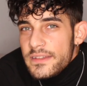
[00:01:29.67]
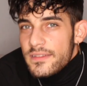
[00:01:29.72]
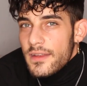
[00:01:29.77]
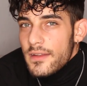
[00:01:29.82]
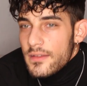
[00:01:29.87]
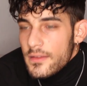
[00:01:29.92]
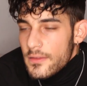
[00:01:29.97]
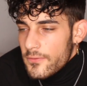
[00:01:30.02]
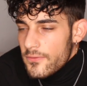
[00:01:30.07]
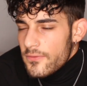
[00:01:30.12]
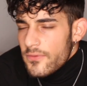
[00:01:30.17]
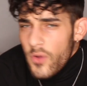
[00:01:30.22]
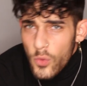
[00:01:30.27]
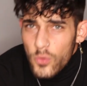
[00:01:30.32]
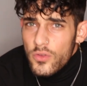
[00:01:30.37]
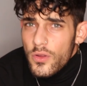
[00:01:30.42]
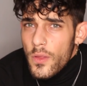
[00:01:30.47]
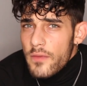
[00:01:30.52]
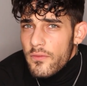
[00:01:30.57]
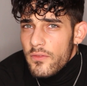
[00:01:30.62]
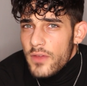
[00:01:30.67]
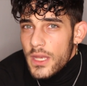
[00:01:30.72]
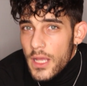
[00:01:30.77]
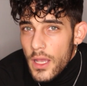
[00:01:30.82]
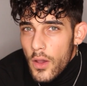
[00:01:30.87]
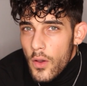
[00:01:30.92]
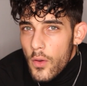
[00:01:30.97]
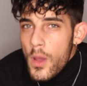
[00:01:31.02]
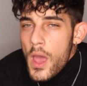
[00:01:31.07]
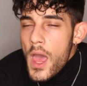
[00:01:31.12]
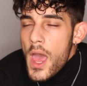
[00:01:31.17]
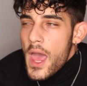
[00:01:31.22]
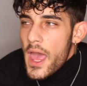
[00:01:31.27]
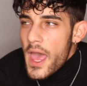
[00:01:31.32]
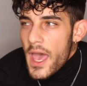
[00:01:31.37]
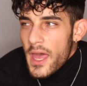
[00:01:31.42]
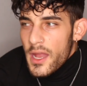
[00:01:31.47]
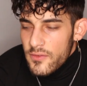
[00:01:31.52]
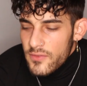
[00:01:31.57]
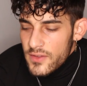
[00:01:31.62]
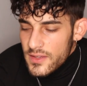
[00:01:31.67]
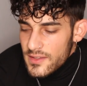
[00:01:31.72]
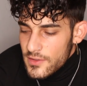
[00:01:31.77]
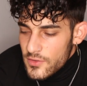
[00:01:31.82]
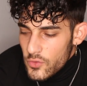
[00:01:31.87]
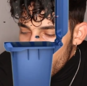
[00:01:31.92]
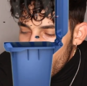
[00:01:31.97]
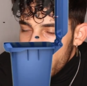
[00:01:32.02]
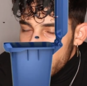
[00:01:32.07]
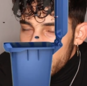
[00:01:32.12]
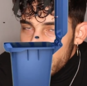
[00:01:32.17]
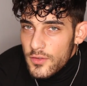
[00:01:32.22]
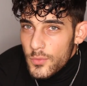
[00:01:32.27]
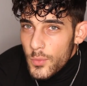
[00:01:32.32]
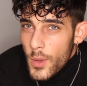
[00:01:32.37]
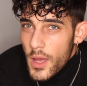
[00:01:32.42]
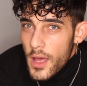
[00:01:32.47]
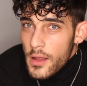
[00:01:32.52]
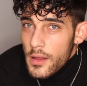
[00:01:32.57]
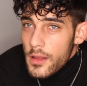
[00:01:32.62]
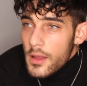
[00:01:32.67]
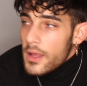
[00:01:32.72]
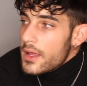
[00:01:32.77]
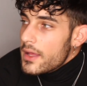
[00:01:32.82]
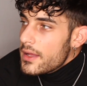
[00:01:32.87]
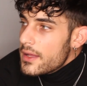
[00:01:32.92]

just focus on the video, and if it's trash as well,